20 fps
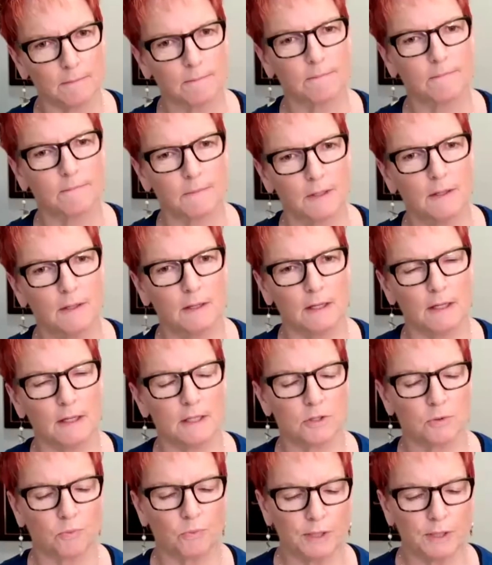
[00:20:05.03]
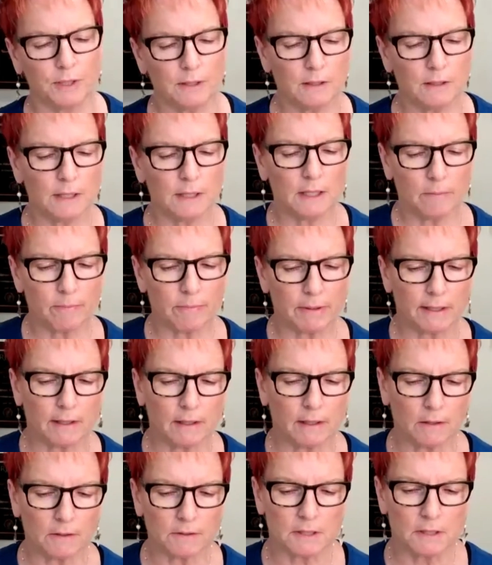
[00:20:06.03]
Yeah. It's really
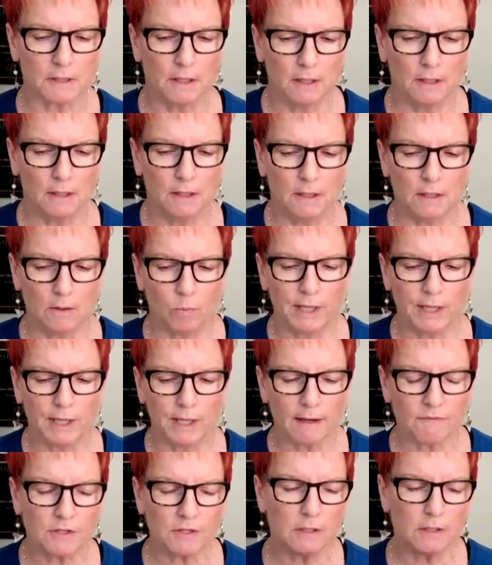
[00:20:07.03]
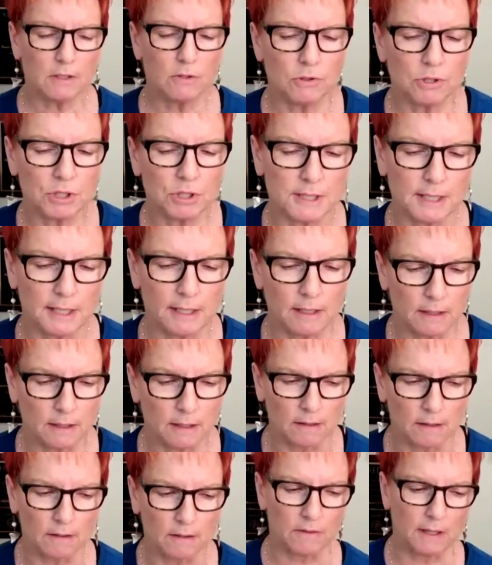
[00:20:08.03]
about, we have to
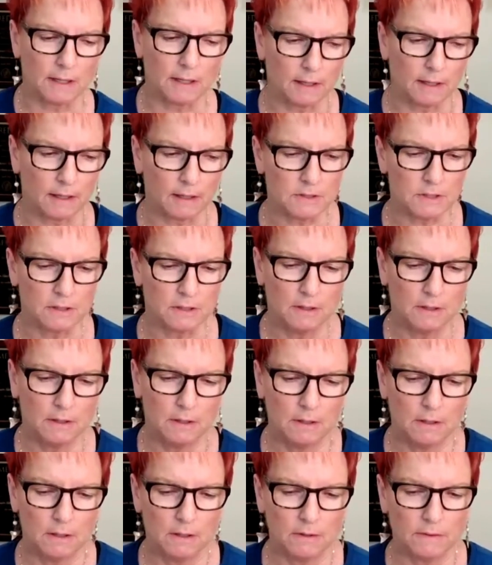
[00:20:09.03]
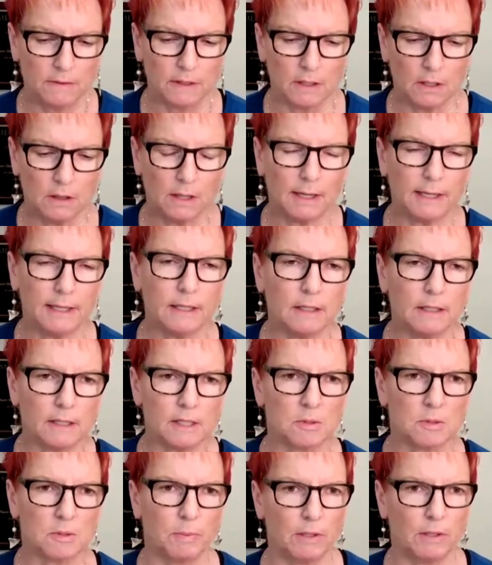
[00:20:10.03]
understand that the client
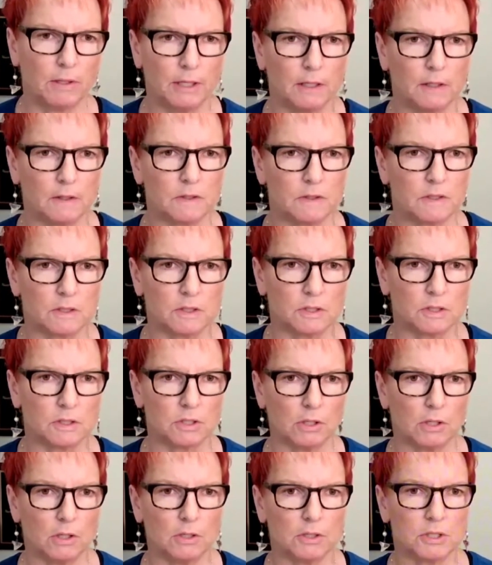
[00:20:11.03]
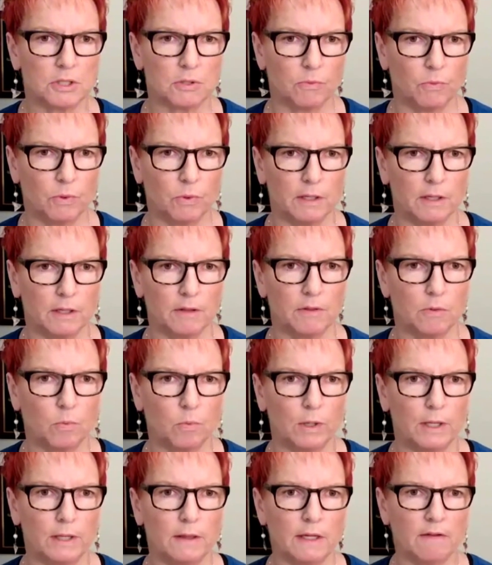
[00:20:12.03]
experience starts with
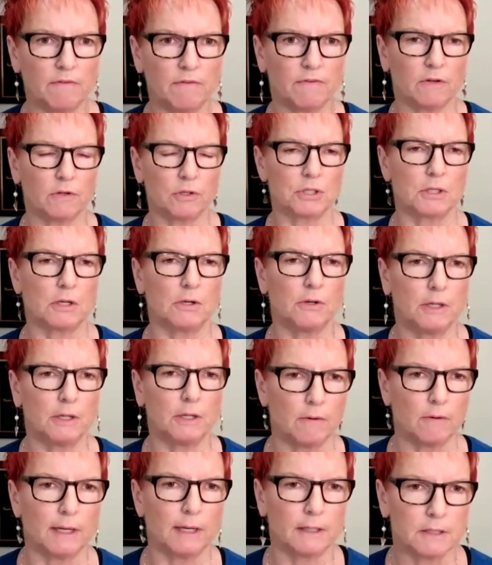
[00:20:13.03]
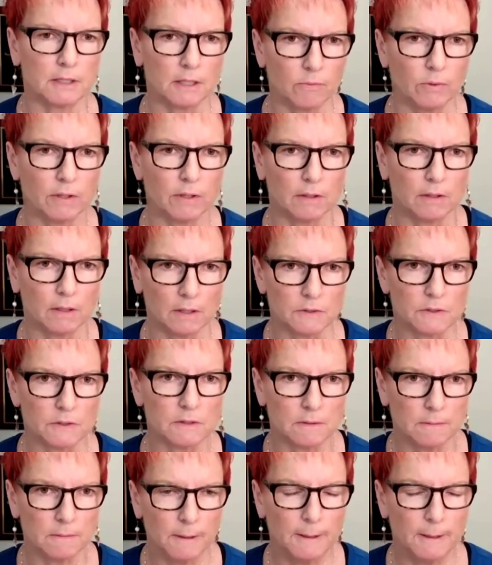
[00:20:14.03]
when they first start interacting with
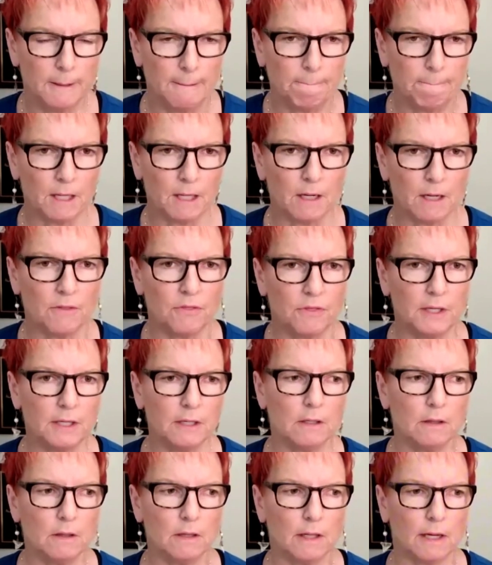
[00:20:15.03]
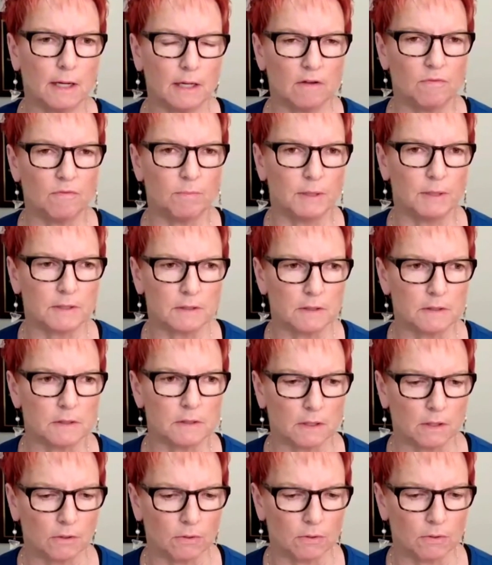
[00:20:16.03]
us. And I think a lot of
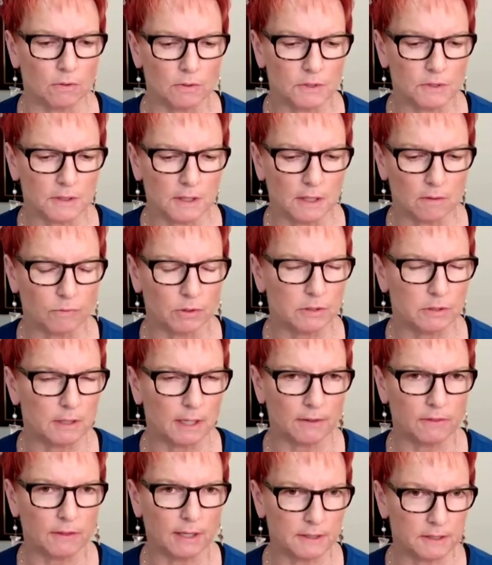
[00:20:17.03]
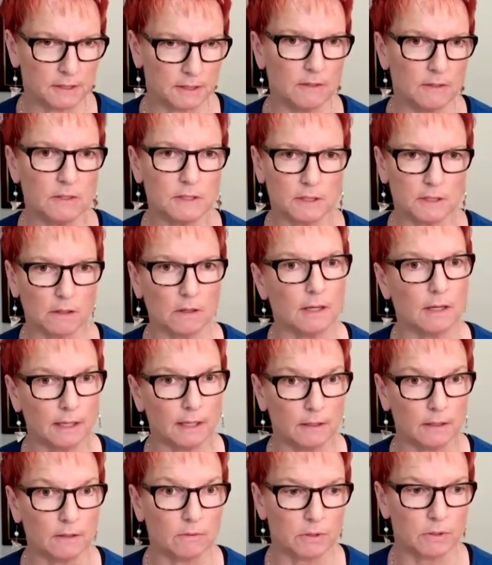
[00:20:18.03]
business owners, and I see this a
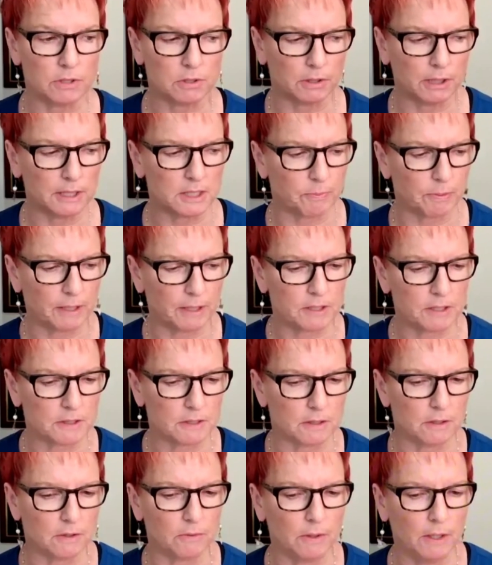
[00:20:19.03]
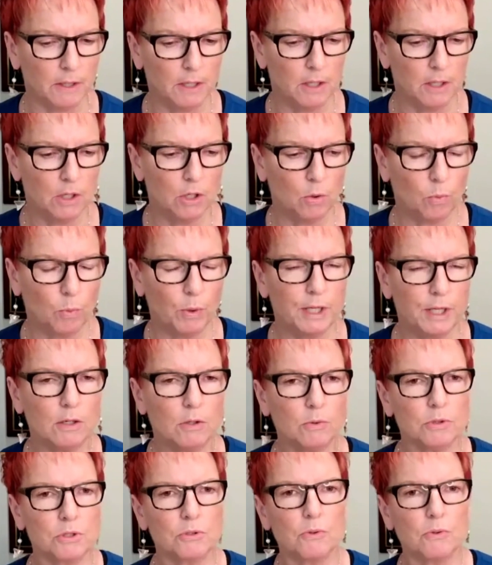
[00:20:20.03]
lot in the retreat space too, we
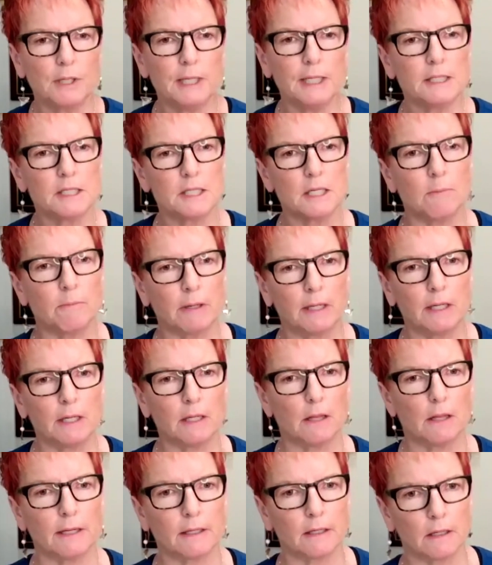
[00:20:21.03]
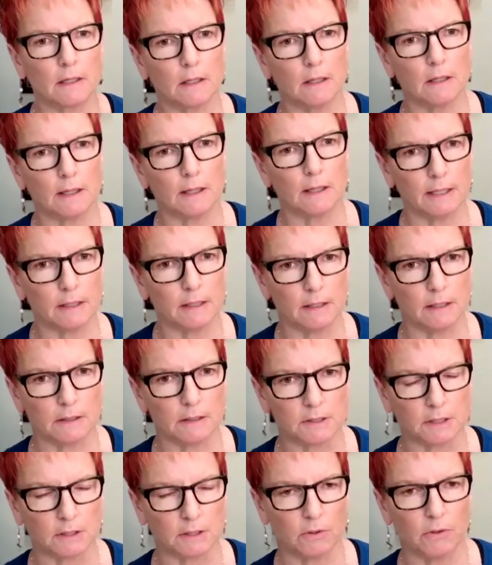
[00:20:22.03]
don't treat somebody like a client
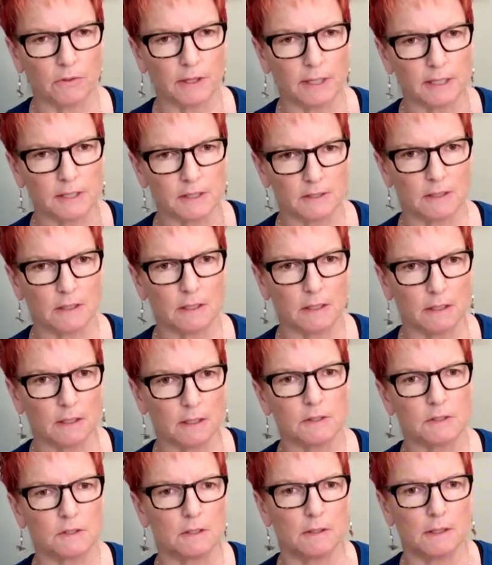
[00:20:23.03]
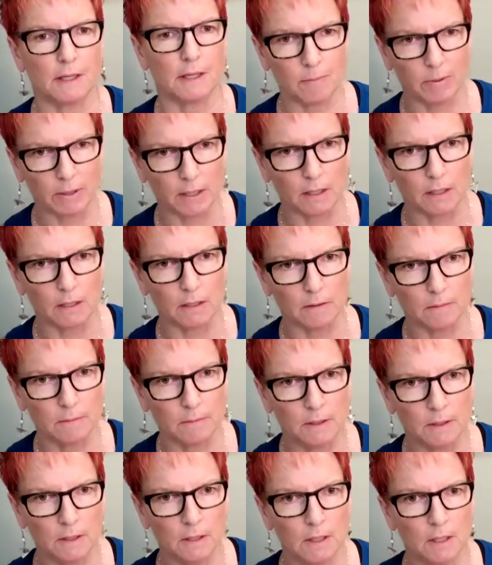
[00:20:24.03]
until they say yes and they pay.
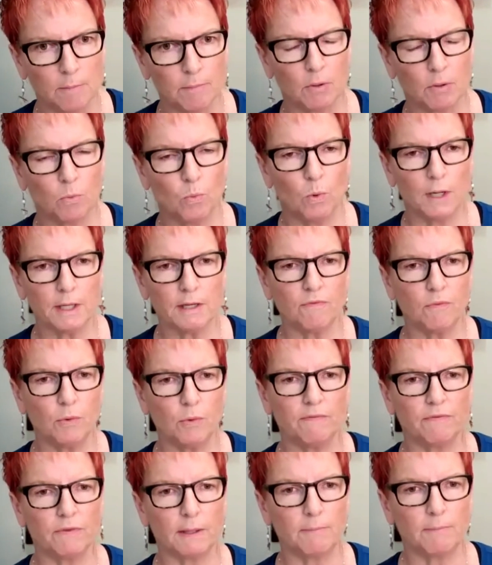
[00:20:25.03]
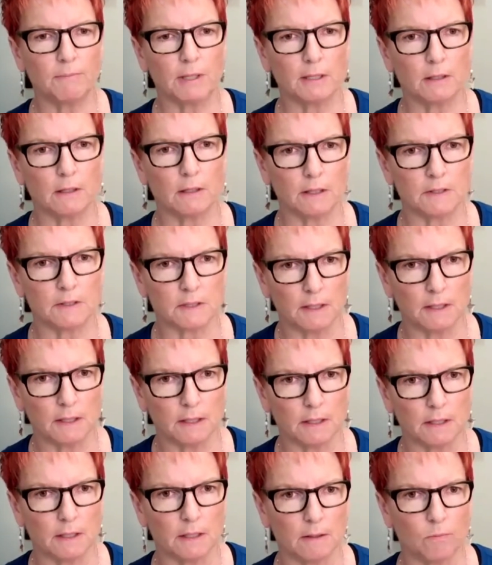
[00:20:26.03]
But what if we flip that on its
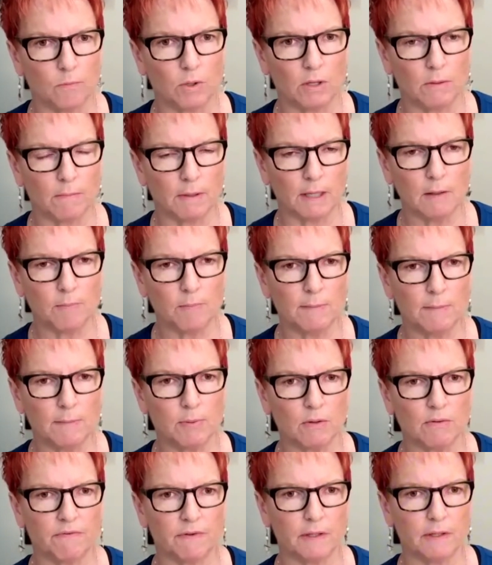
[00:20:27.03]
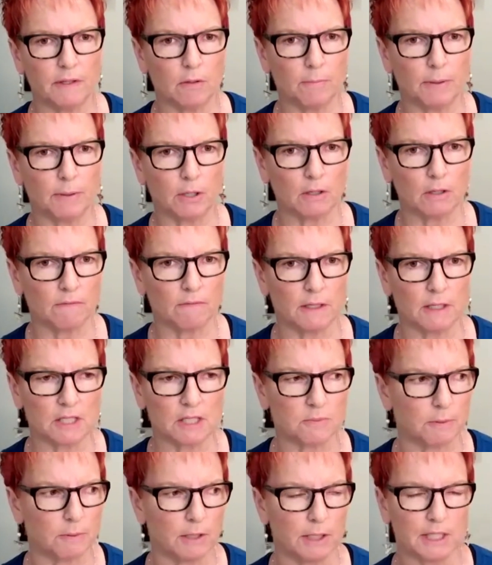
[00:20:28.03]
head and we made people feel part of the
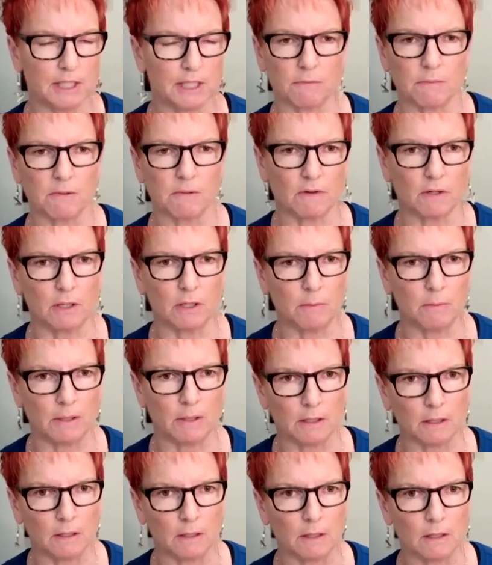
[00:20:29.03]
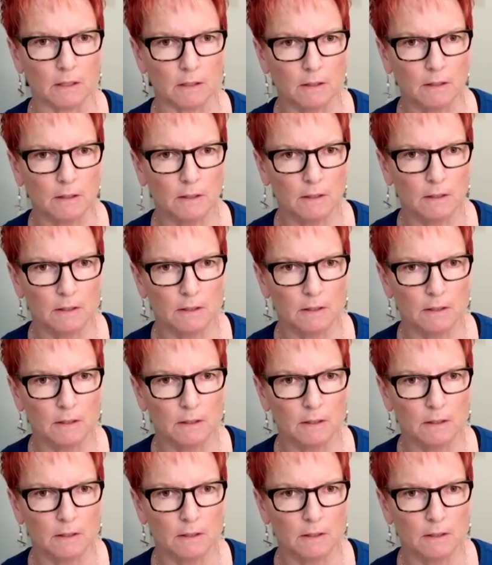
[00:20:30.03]
experience from the very beginning?